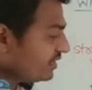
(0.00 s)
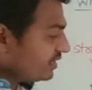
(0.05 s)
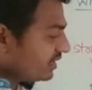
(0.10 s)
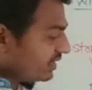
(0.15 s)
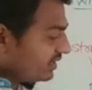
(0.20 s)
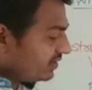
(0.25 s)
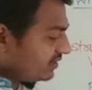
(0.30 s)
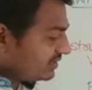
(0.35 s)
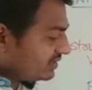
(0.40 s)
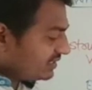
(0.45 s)

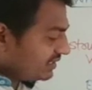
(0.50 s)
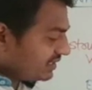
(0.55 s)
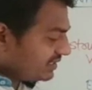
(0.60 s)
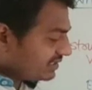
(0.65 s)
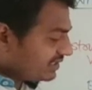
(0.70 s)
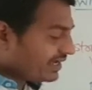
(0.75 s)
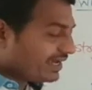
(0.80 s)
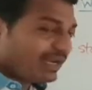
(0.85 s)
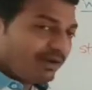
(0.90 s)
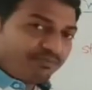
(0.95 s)
Does
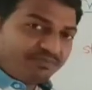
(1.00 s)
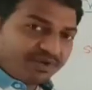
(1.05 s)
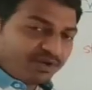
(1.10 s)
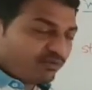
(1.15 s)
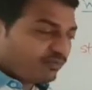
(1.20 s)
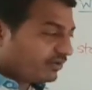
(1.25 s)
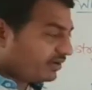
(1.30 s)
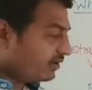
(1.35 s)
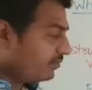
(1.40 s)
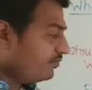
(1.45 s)
is
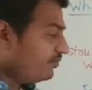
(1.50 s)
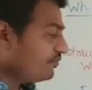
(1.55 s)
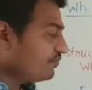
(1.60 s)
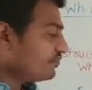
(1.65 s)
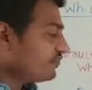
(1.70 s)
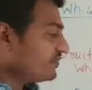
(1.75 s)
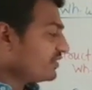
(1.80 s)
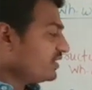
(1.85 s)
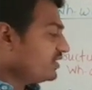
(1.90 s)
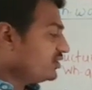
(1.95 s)
helping
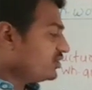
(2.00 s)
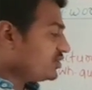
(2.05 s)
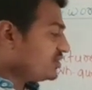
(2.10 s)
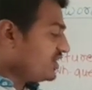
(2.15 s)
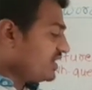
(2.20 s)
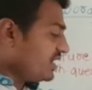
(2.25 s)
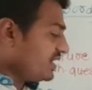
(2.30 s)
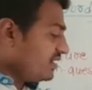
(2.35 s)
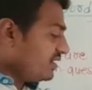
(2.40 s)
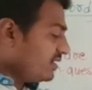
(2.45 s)
verb.
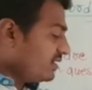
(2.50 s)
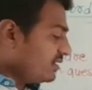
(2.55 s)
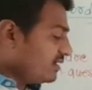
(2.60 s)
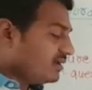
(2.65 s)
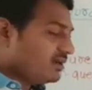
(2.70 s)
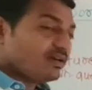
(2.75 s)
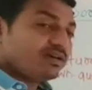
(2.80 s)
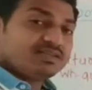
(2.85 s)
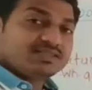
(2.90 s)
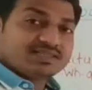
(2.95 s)
She
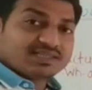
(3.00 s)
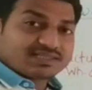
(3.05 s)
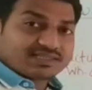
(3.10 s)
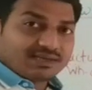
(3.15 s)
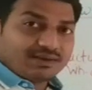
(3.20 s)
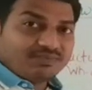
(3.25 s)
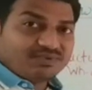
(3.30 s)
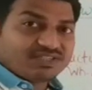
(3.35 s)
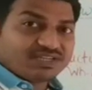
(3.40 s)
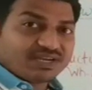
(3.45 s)
is the
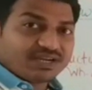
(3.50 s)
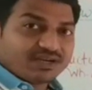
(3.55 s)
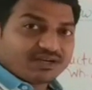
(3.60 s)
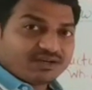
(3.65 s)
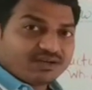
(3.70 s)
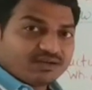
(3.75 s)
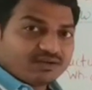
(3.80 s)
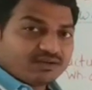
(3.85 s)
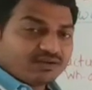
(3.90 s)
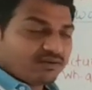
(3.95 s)

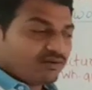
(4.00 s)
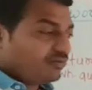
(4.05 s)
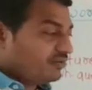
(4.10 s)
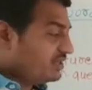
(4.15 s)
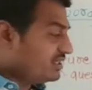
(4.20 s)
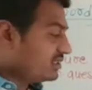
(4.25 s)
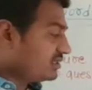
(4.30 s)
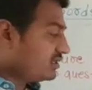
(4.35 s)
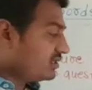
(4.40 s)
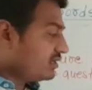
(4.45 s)
subject who
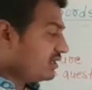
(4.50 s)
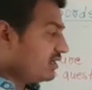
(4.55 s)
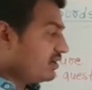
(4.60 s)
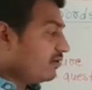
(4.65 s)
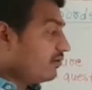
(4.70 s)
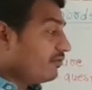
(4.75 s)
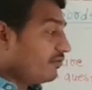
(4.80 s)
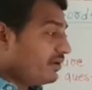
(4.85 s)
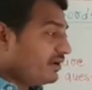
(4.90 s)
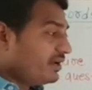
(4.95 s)
is
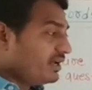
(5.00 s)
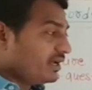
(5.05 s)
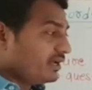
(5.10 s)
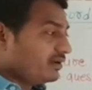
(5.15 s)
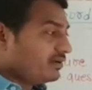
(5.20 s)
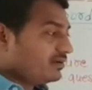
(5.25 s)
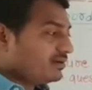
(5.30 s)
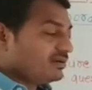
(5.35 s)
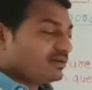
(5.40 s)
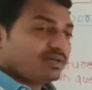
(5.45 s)

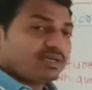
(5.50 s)
reading